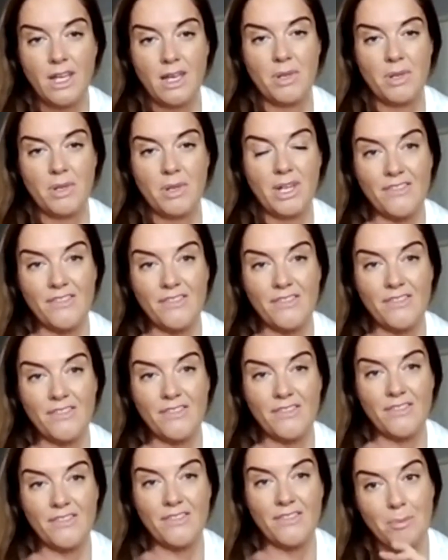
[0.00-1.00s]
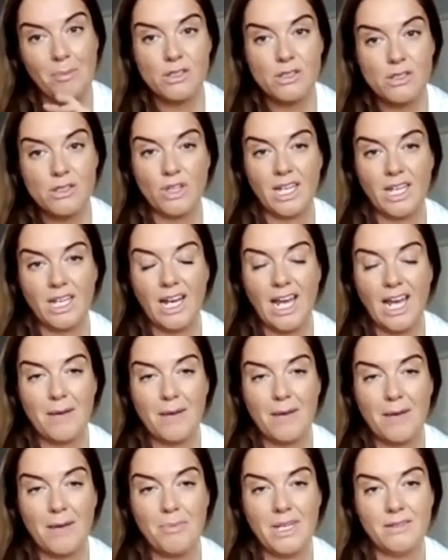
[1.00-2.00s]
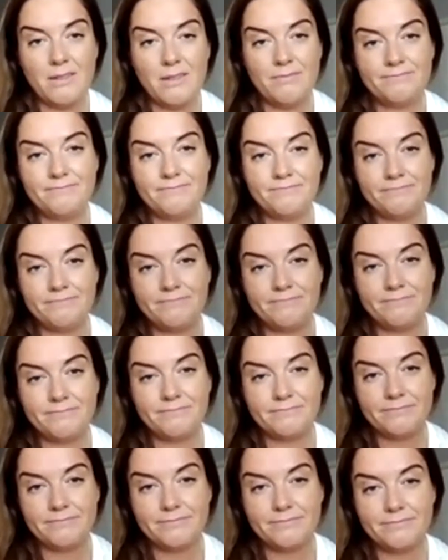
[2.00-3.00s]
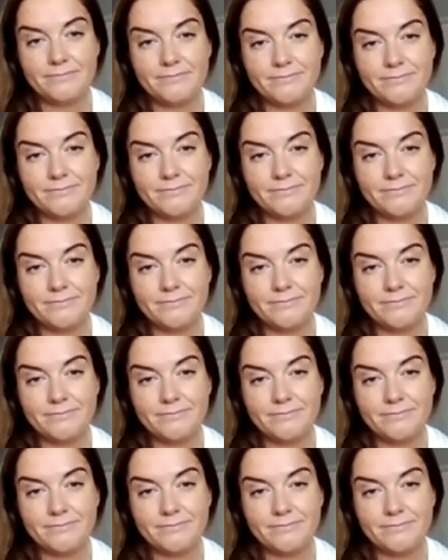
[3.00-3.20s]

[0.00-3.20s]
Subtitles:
but having a balance so that you're happy.